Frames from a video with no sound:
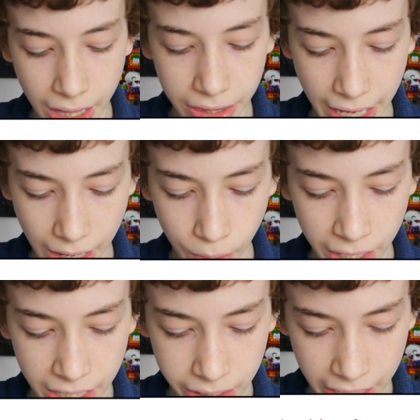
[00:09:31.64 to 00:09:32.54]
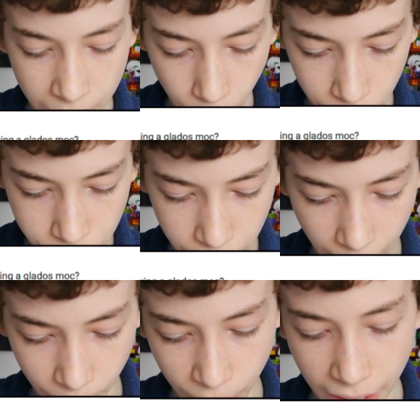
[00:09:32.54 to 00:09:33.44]
Now, he wants to
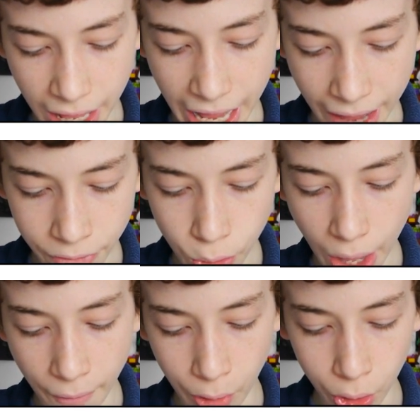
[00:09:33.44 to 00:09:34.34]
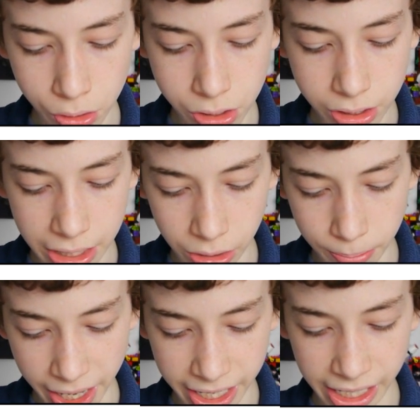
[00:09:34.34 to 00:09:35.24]
know, have you ever
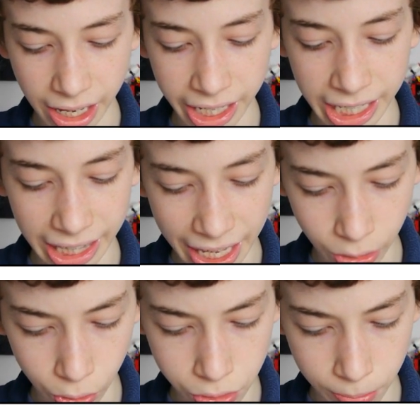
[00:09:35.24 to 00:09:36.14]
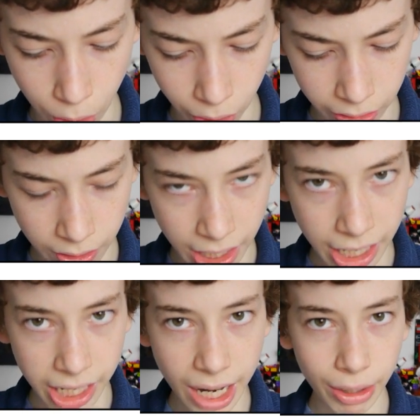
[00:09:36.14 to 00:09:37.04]
considered making a Glados MOC?
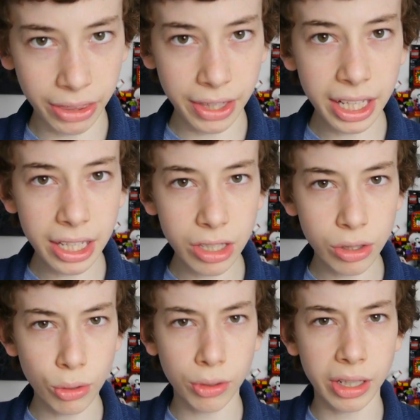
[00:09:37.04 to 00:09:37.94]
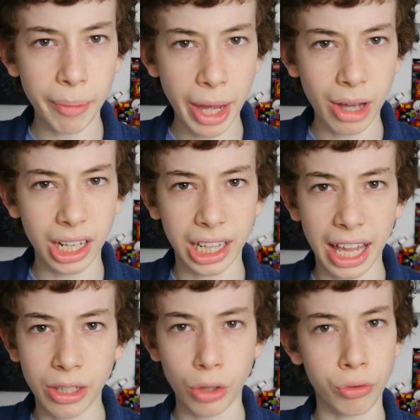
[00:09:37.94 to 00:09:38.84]
Now, I think he's talking about
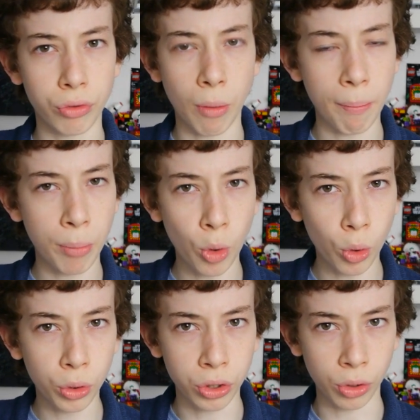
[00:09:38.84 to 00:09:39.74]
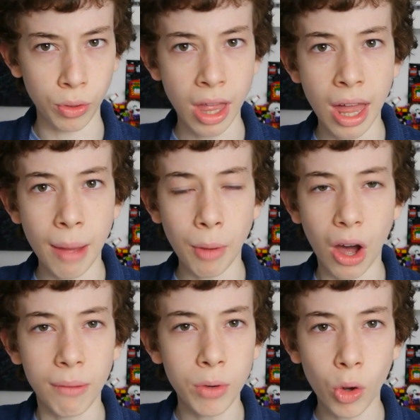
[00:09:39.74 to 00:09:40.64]
GLaDOS from Portal, but
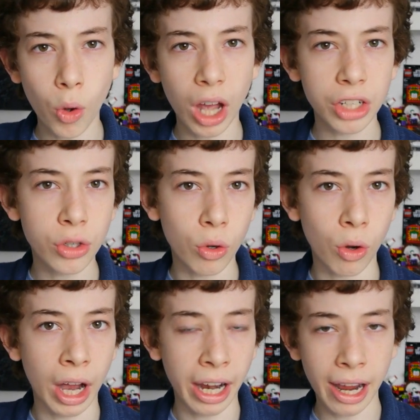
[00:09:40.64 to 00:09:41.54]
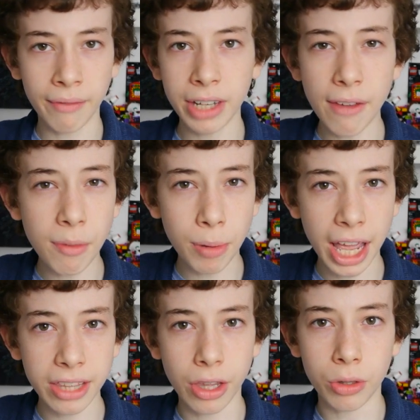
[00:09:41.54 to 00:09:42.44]
I'm not quite sure, and I've never
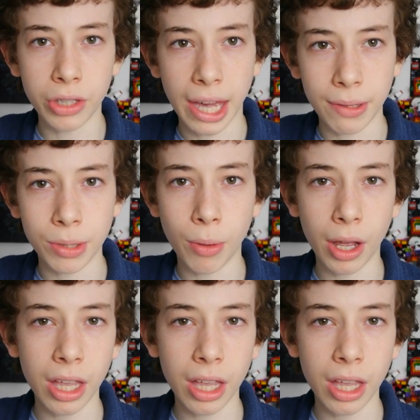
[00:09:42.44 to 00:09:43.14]
played those games.